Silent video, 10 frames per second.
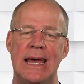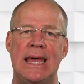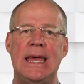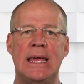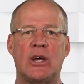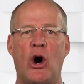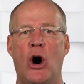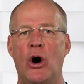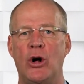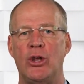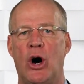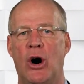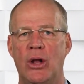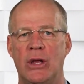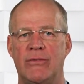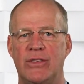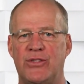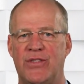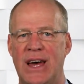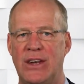He called all of
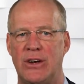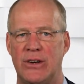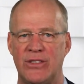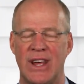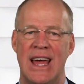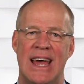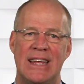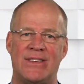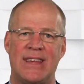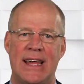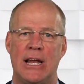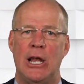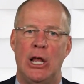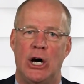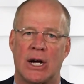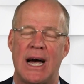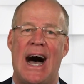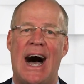his vendors and said, look,